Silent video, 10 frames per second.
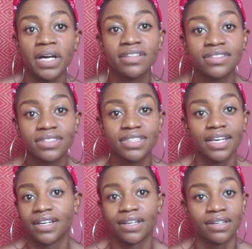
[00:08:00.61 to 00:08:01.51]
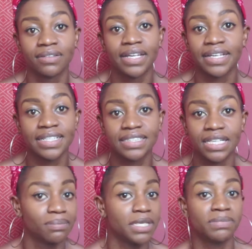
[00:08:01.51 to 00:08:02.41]
months, like I
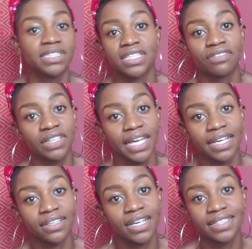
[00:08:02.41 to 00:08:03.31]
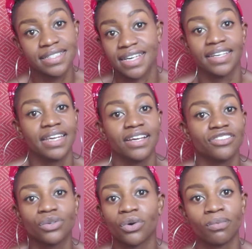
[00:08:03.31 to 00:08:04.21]
said, maybe 7, 8, 9, 10
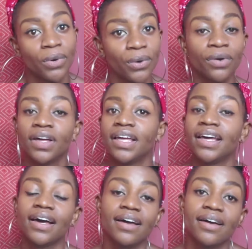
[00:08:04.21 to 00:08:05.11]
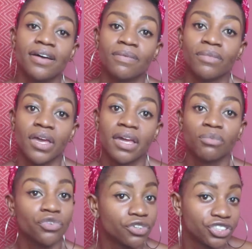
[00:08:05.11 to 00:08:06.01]
years or more, and
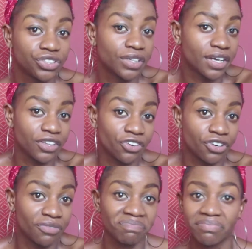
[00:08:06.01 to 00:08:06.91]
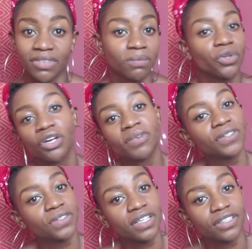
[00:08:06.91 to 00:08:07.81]
move on to other
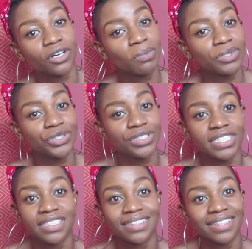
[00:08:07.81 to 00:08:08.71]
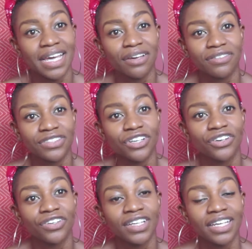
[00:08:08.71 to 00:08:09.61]
employment or other opportunities in life.
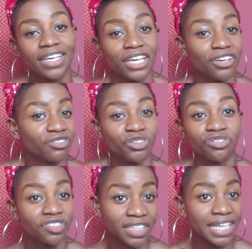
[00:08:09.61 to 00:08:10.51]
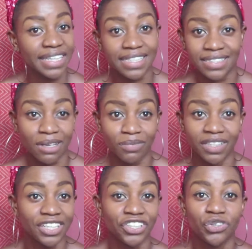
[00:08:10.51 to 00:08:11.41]
So if you feel like that's
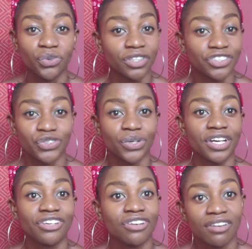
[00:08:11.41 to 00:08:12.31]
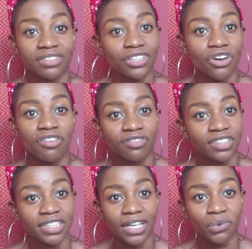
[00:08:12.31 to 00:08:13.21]
something that you would enjoy, traveling
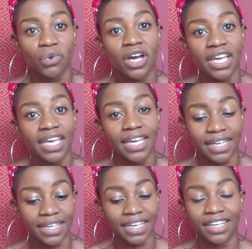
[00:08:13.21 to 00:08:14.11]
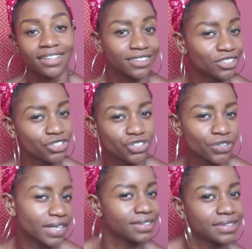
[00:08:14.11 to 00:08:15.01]
often and working in
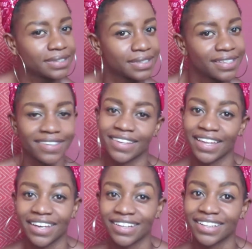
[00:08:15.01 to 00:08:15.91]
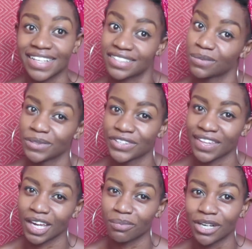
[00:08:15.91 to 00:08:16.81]
transit, then that's something
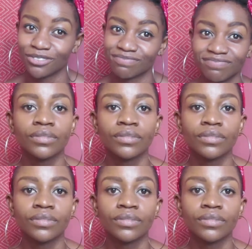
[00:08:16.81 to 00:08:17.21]
to think about.